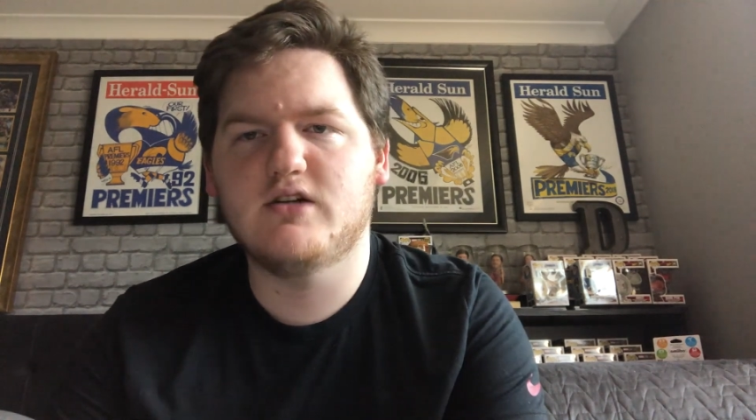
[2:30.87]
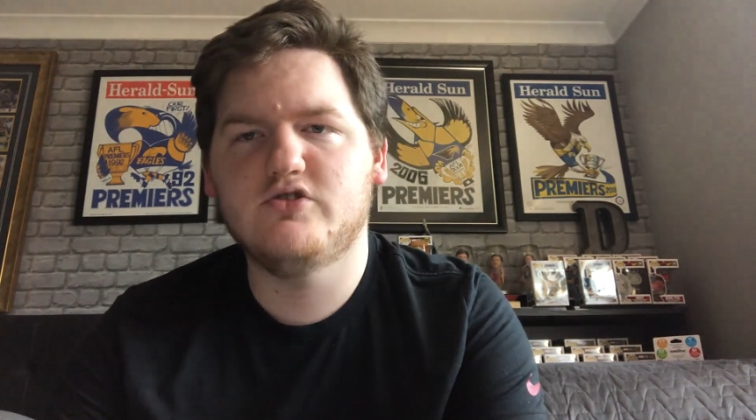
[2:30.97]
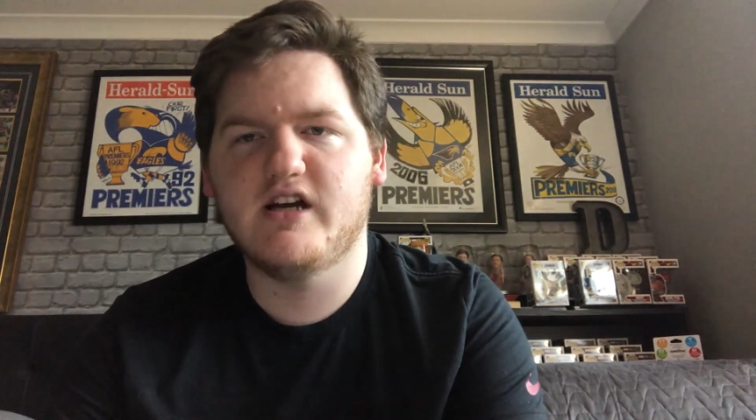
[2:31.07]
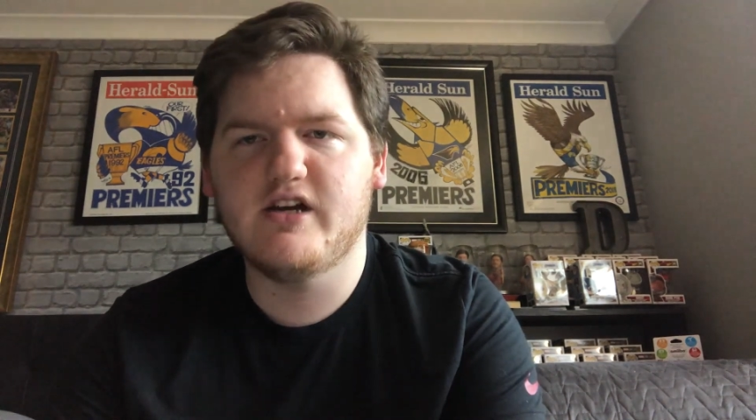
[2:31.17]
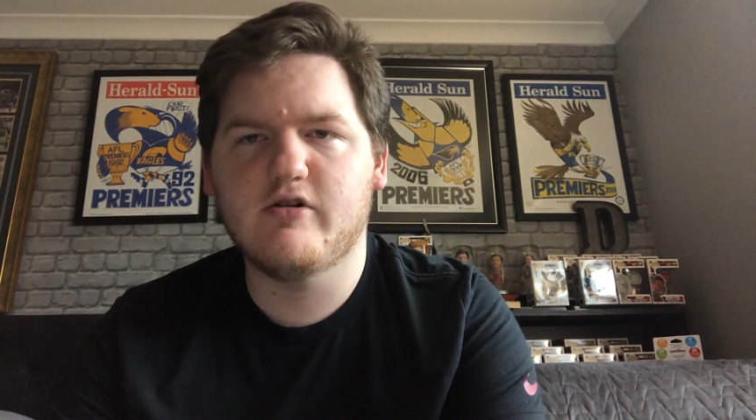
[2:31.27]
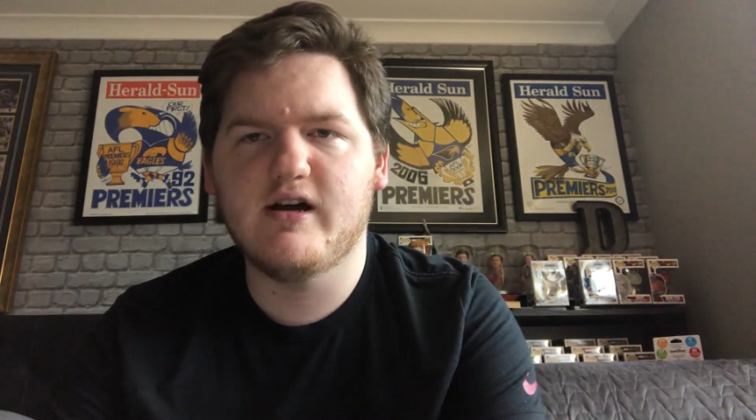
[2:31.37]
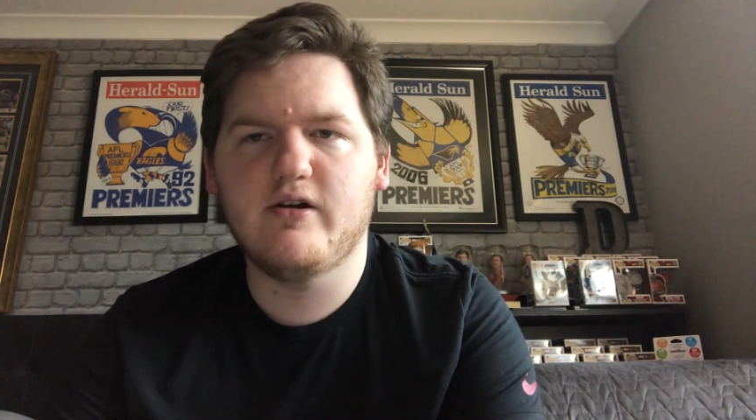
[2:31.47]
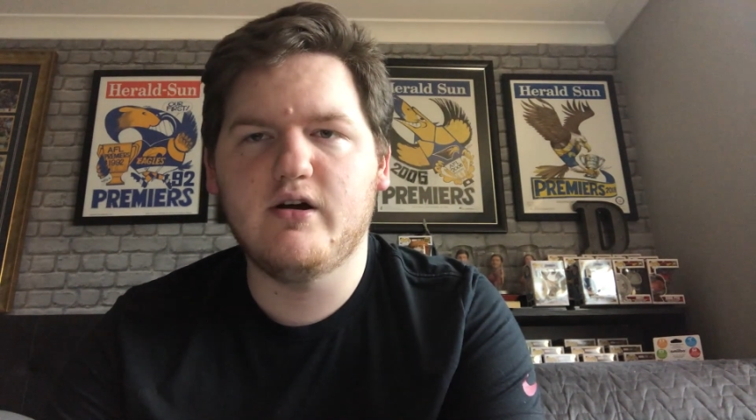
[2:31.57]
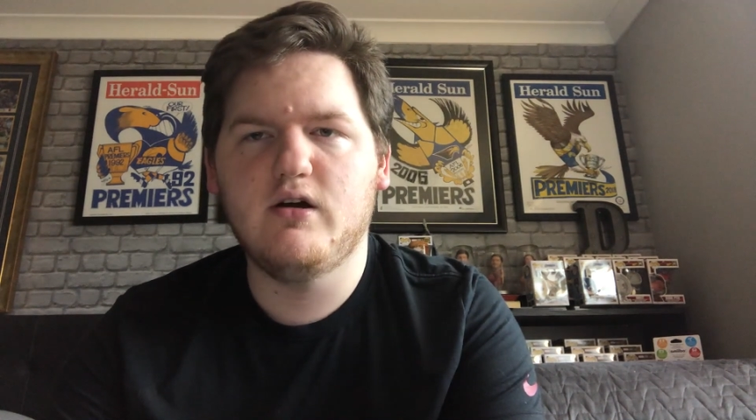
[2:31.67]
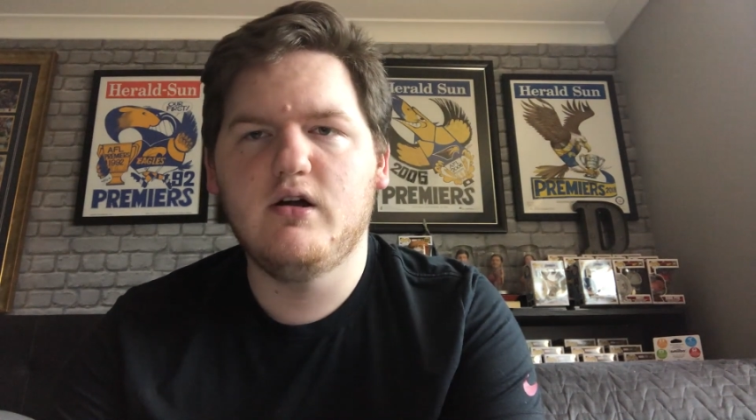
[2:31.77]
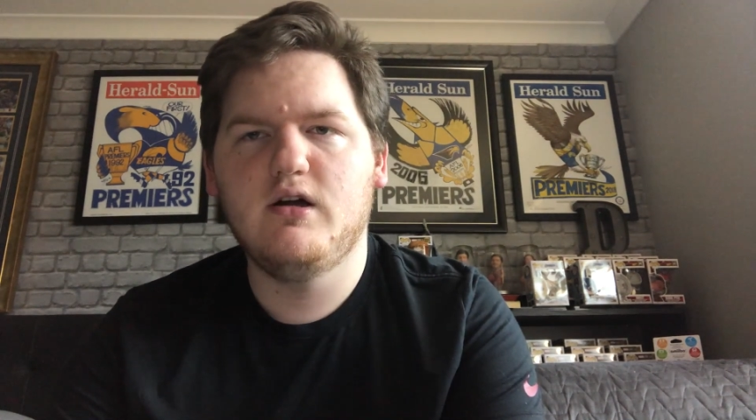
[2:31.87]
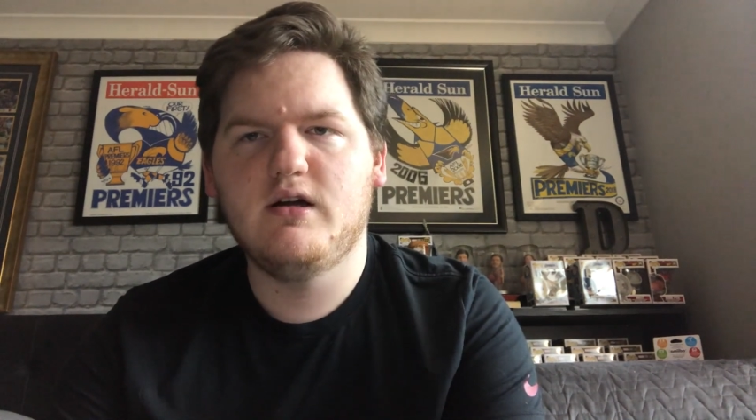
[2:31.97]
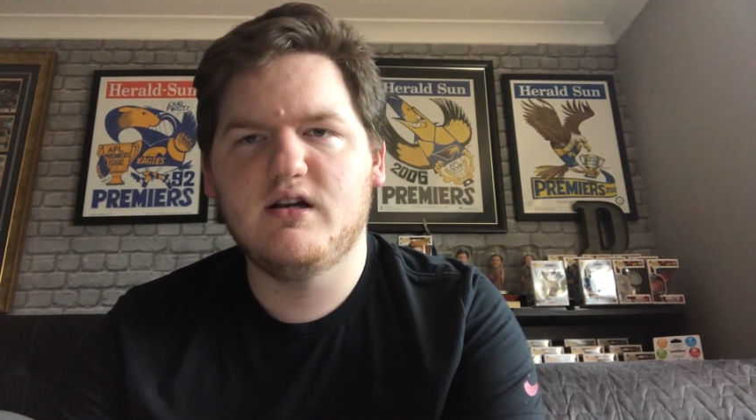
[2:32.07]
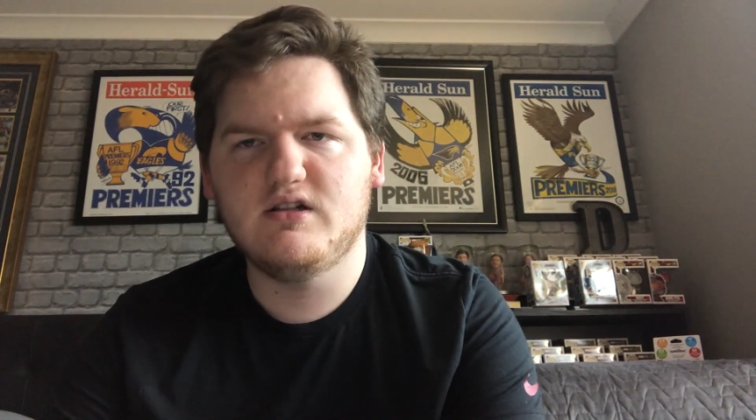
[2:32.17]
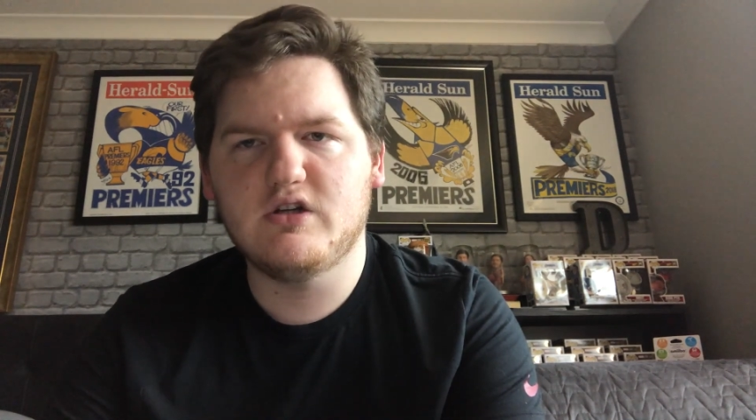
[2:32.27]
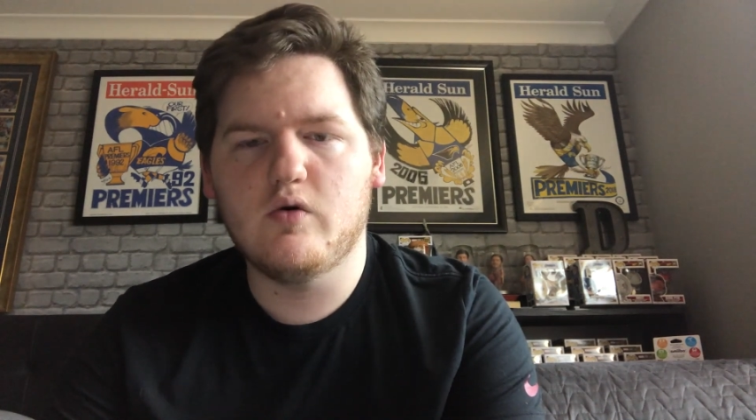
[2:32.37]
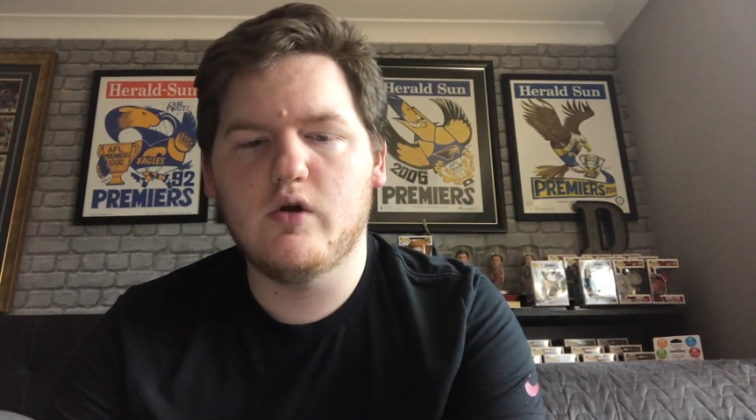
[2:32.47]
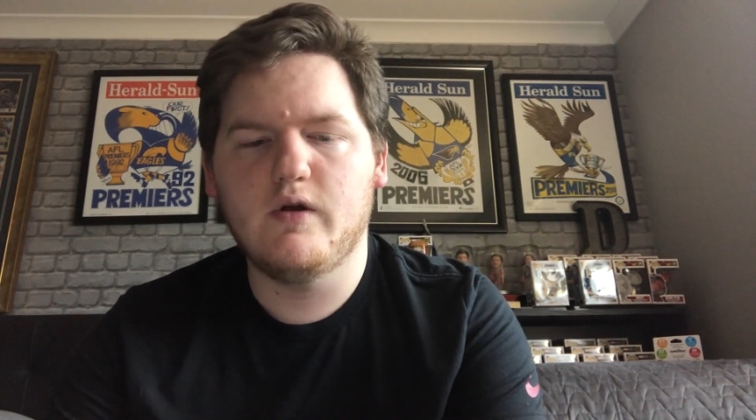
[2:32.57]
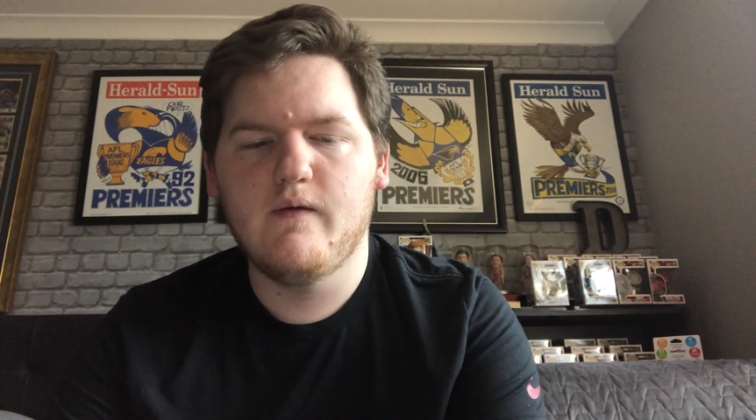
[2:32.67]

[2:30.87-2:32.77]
Jay Crowder and so on.